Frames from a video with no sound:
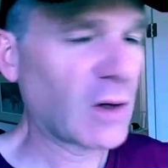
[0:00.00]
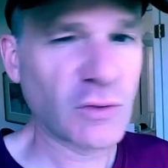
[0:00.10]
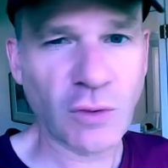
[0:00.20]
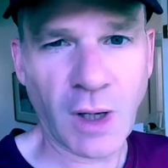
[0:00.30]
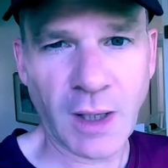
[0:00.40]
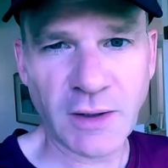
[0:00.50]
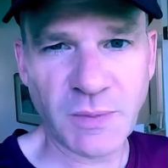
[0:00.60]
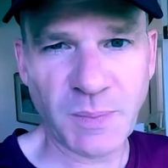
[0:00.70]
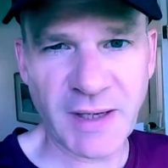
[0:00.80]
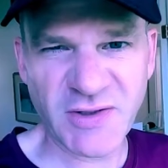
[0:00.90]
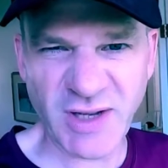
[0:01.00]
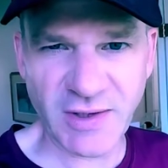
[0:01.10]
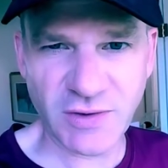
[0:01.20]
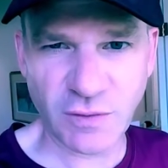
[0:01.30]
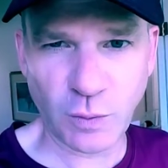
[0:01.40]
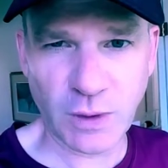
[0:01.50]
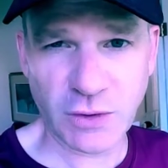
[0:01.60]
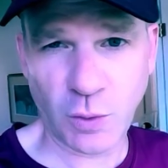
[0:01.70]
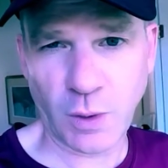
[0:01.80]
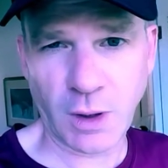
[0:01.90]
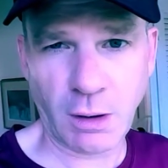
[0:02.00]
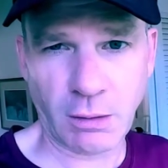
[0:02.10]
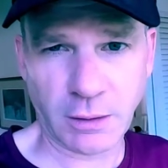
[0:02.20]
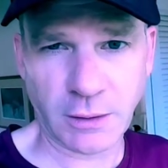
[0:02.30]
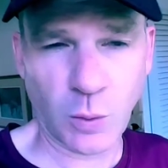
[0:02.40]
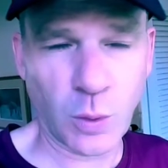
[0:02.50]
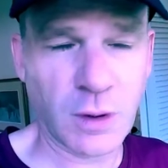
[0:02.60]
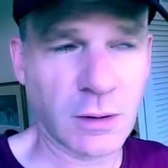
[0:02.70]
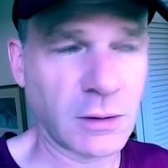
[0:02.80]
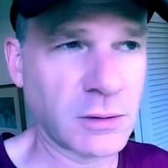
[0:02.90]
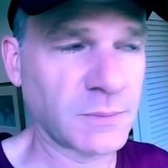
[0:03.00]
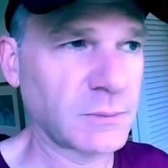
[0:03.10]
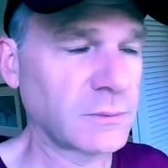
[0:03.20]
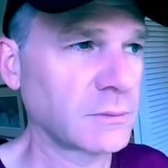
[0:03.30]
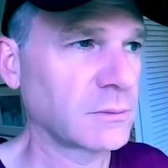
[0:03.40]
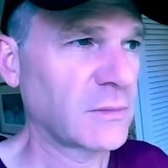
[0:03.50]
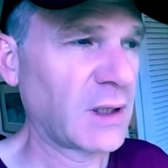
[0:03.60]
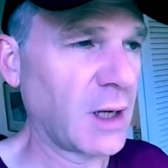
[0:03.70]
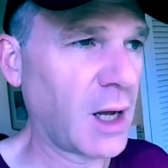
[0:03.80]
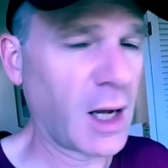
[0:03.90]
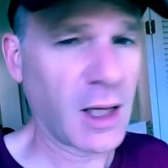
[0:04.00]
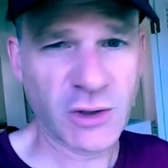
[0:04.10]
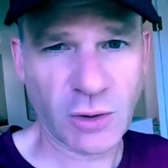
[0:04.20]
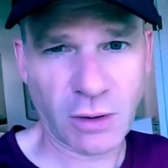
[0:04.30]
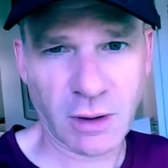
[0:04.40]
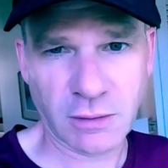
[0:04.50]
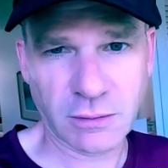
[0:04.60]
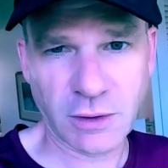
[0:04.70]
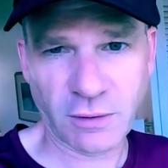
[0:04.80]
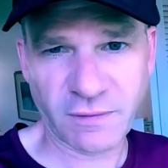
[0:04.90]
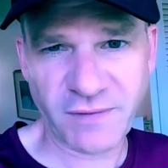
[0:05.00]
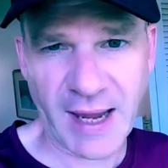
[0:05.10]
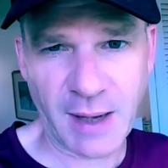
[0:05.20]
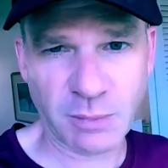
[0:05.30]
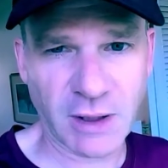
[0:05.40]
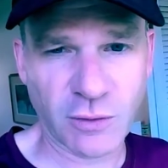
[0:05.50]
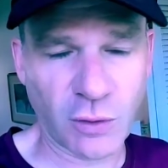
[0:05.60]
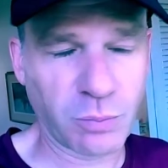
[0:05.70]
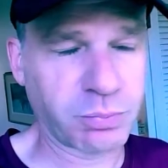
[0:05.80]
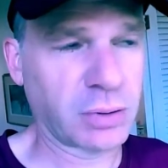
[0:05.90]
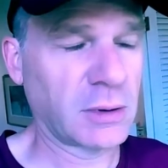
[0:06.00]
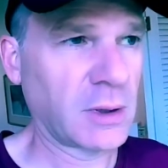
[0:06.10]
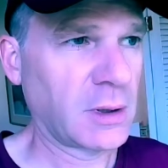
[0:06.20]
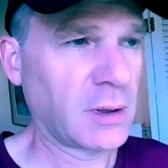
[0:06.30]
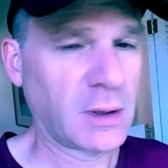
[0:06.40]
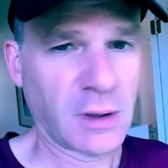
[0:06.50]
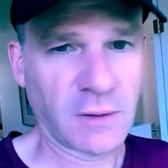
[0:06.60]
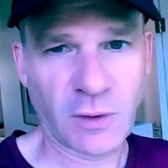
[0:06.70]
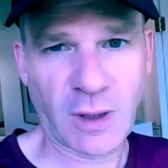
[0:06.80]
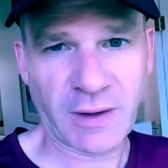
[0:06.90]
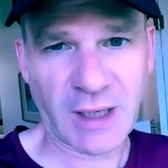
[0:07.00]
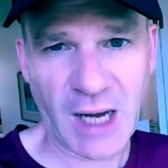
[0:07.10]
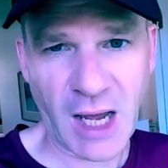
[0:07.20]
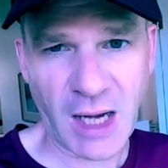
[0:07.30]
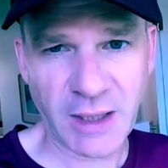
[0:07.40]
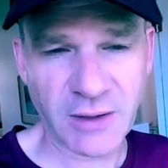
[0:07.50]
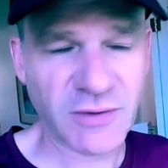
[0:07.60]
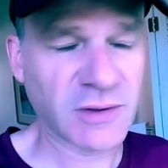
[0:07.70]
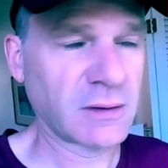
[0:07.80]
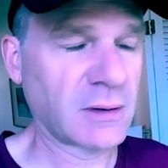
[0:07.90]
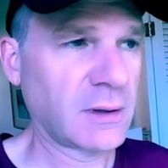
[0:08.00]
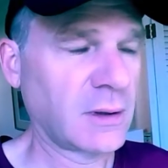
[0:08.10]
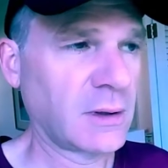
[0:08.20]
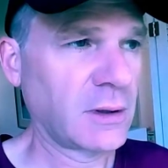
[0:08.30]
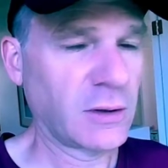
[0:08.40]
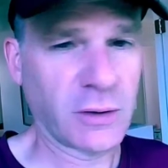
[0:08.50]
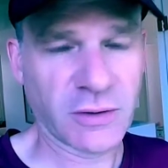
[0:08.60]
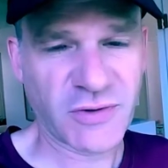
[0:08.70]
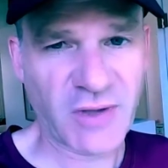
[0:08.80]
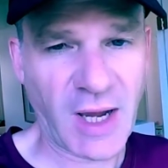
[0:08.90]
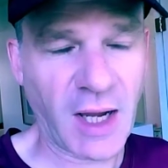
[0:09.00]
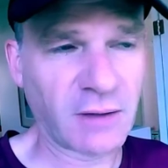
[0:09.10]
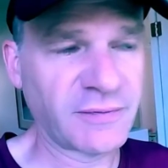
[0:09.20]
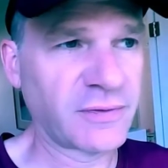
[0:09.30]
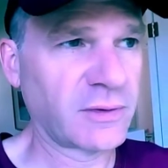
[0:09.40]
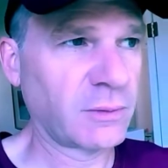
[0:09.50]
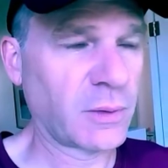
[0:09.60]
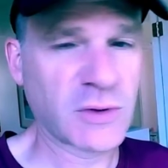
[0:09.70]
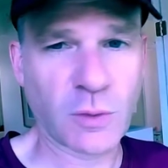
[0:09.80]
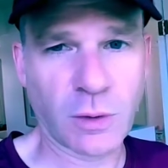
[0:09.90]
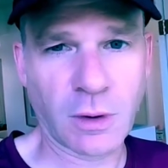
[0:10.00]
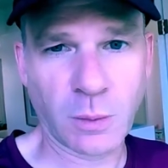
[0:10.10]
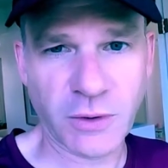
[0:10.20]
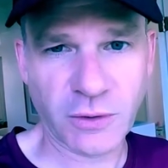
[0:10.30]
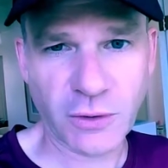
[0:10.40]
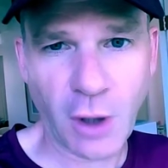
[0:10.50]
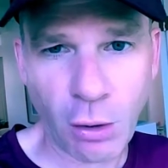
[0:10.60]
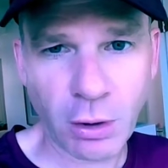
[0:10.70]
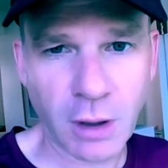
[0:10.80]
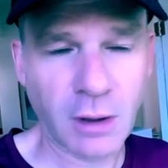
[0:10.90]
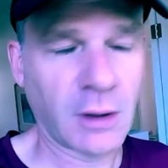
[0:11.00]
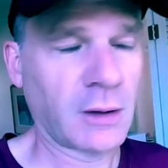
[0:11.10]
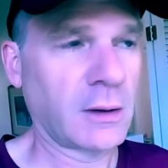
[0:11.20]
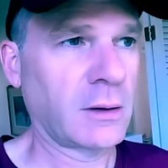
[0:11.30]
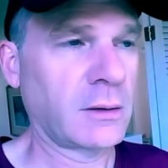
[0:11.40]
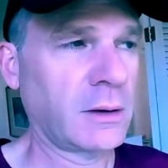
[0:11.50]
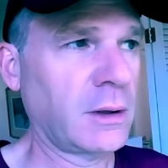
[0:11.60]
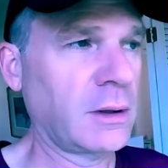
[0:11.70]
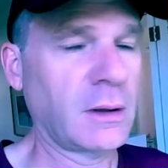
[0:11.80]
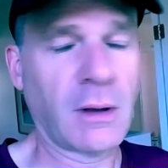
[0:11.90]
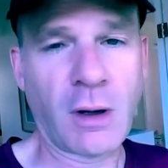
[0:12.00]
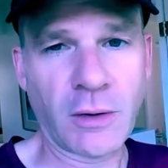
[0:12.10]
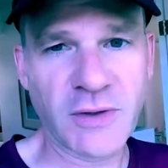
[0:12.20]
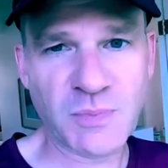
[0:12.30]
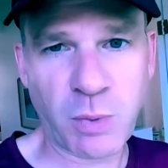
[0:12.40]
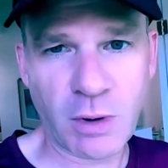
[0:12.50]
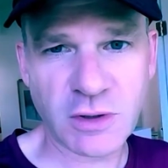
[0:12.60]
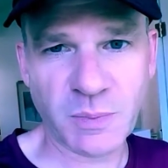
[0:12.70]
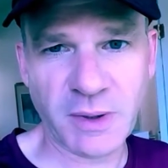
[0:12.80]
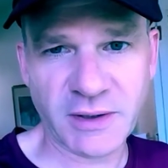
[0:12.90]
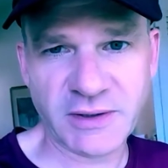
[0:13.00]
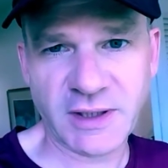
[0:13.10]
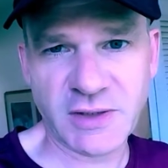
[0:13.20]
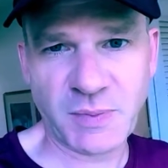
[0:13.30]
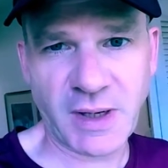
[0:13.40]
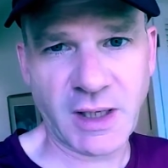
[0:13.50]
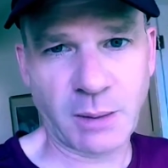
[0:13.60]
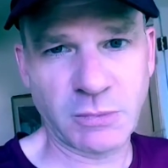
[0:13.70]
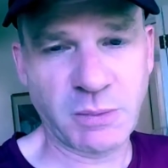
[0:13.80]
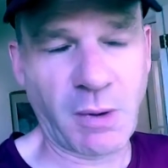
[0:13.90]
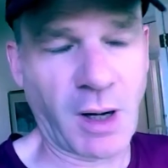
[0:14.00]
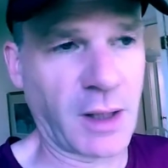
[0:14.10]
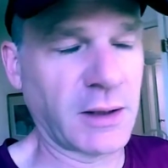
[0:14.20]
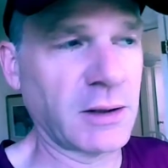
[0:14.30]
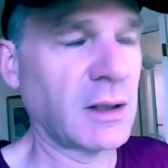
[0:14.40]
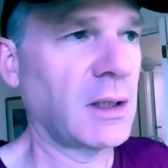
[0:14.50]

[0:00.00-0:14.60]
to make sense of what's going on in the world at large, or your family group, if you had a client, you yourself, what's going on with your dog. All these possibilities might come to mind.